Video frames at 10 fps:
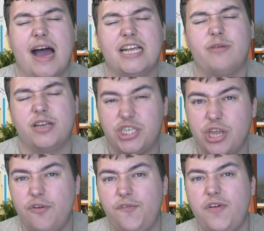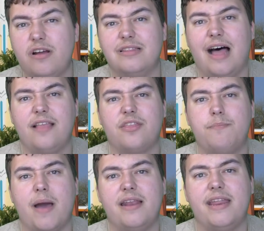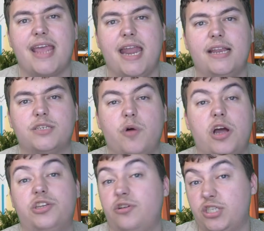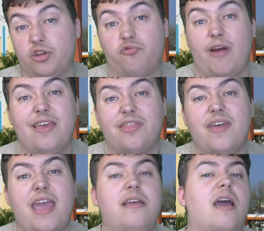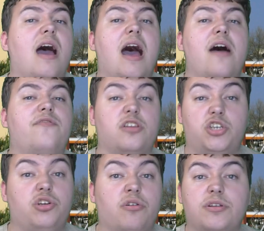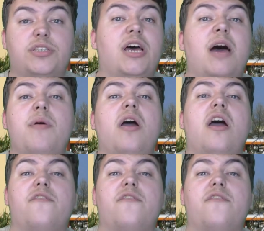Uh, so I do feel like that Bandit getting its work done is a great thing uh, for the short term.